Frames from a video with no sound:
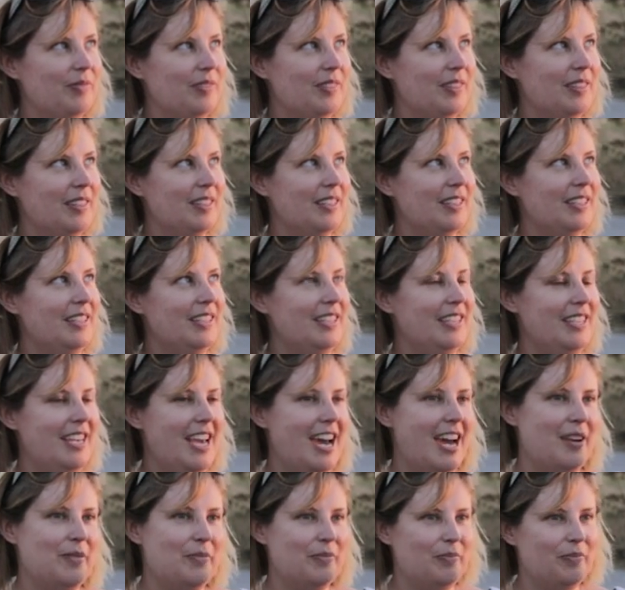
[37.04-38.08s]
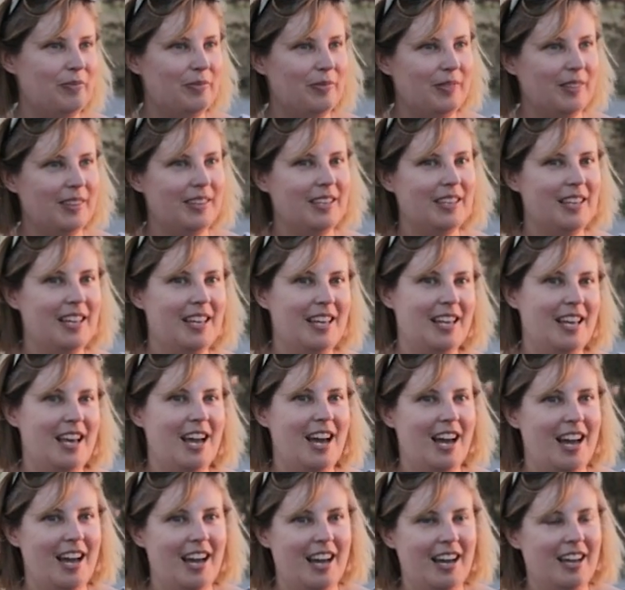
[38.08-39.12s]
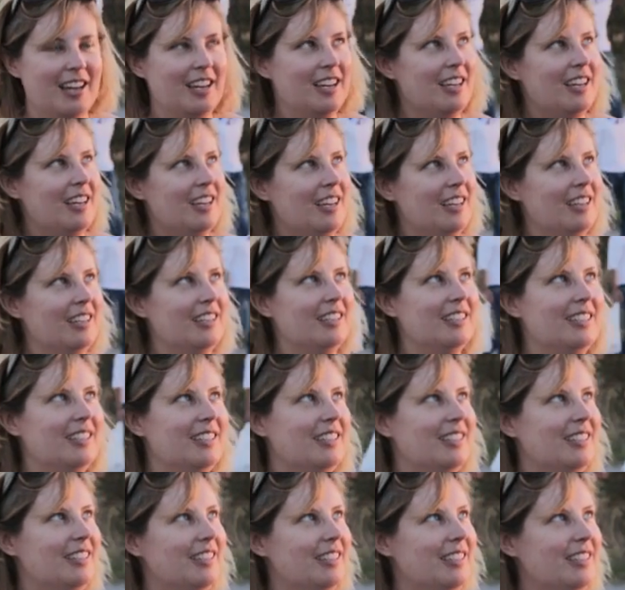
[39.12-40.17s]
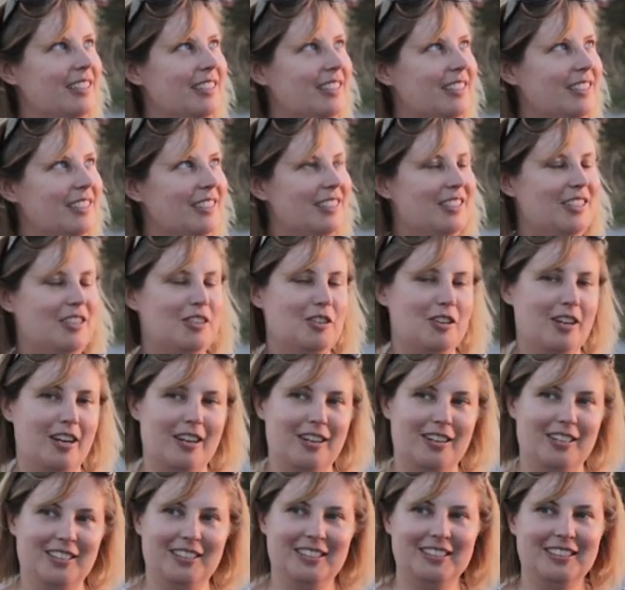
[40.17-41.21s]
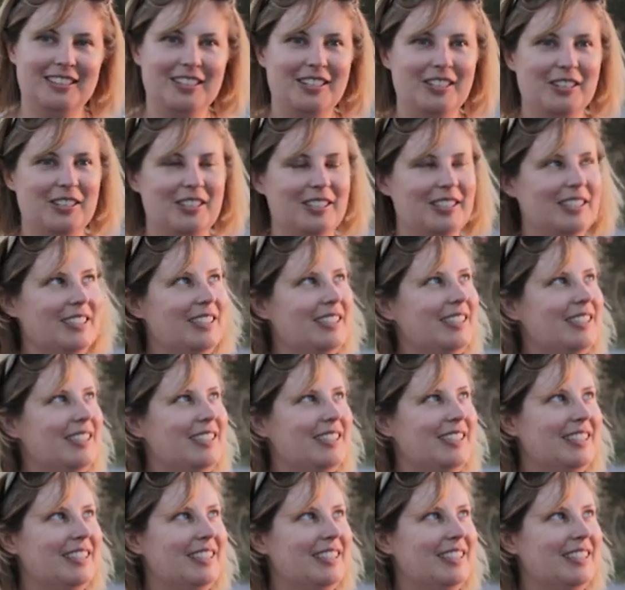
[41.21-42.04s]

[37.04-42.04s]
(silent)